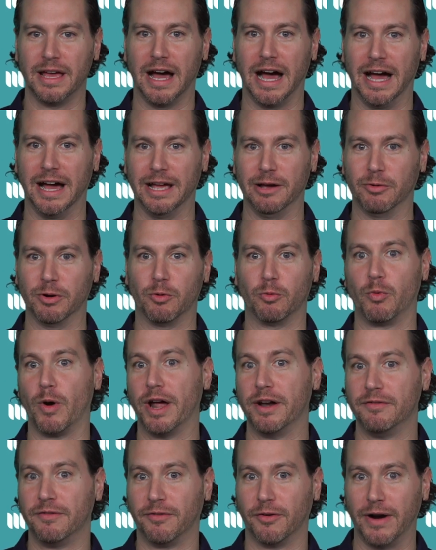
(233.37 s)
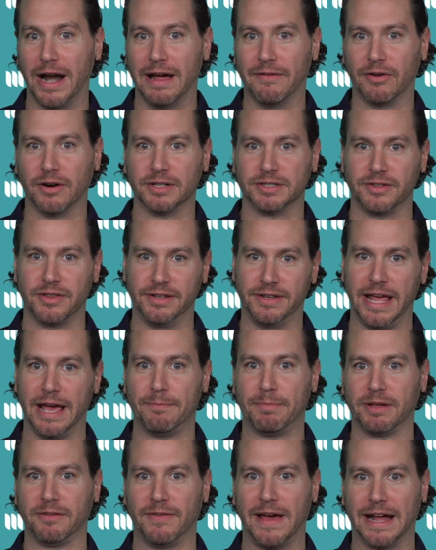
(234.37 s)
Uh, it would run forever. So the
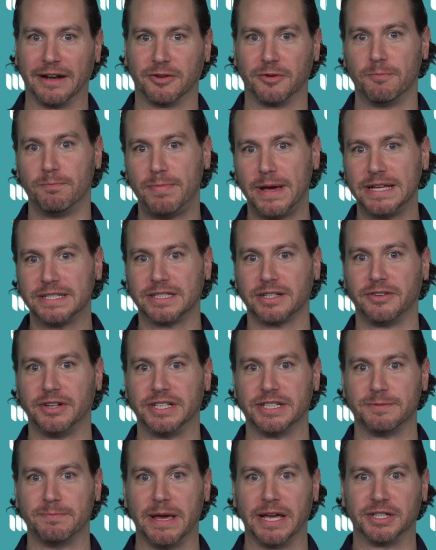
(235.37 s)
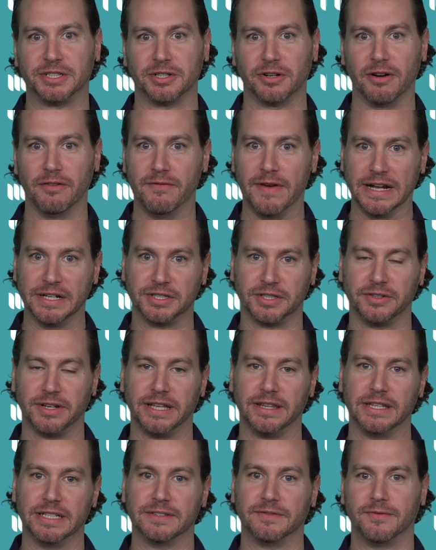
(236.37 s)
damping factor basically just makes sure
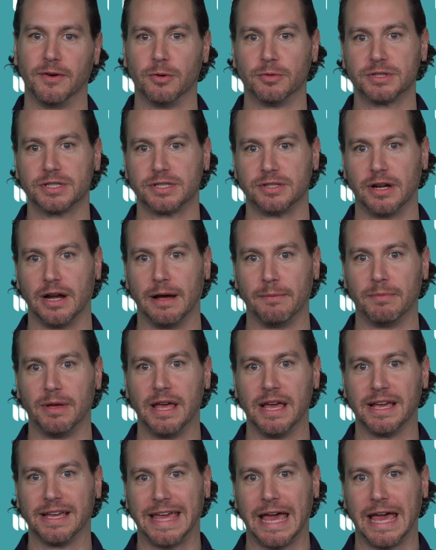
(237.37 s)
eventually these votes stop